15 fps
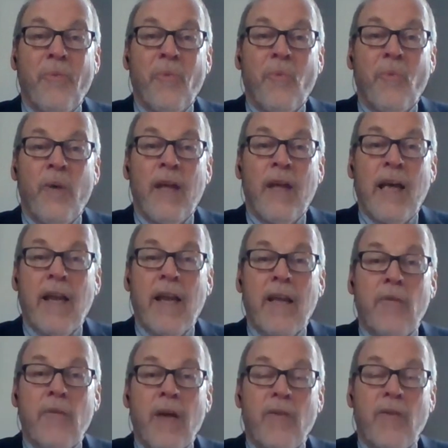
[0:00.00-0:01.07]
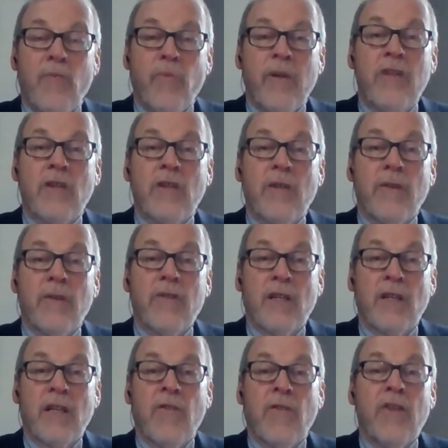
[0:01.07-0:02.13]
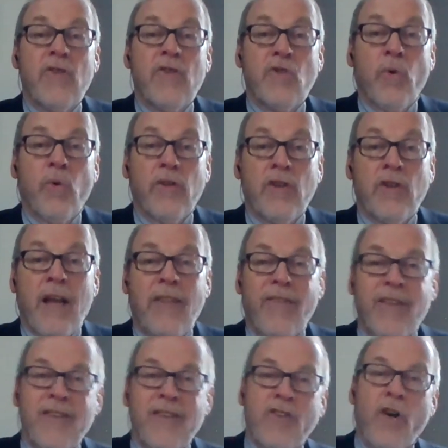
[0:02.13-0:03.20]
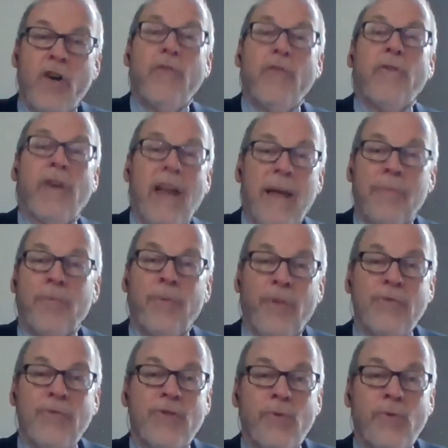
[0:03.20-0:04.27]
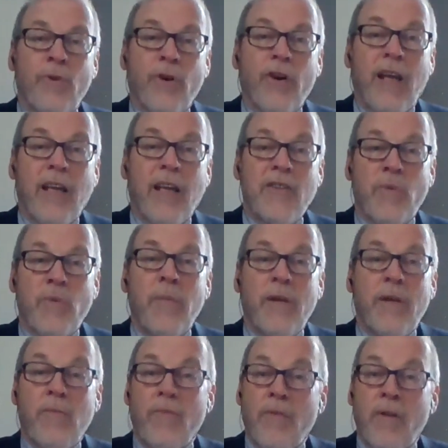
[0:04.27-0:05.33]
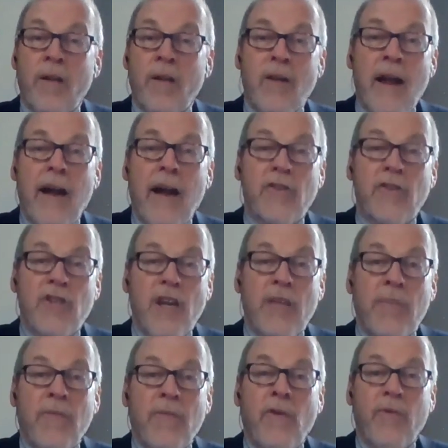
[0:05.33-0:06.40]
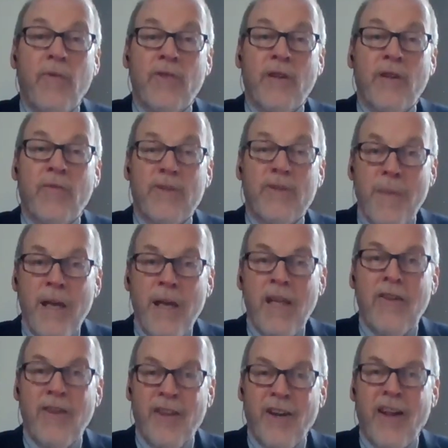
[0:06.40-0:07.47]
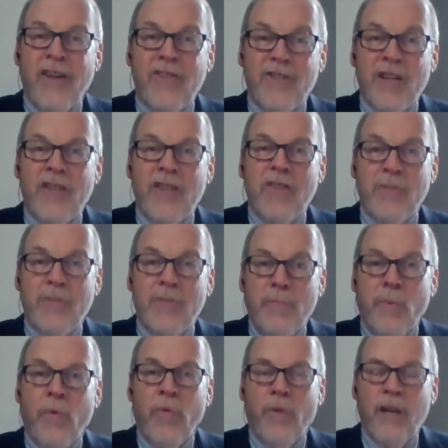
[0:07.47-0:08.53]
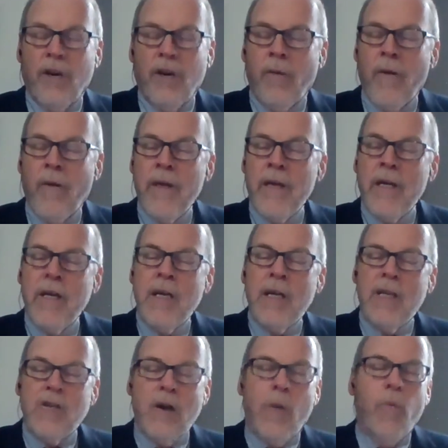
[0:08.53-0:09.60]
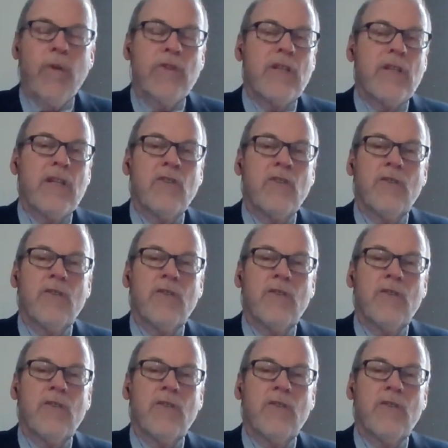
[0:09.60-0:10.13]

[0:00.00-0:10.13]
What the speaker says: we had a risk of a significant shortage. Had this overlapped with those two hurricanes, we'd be in dire shape even on the stuff that's made in the United States and Puerto Rico. So I want to see us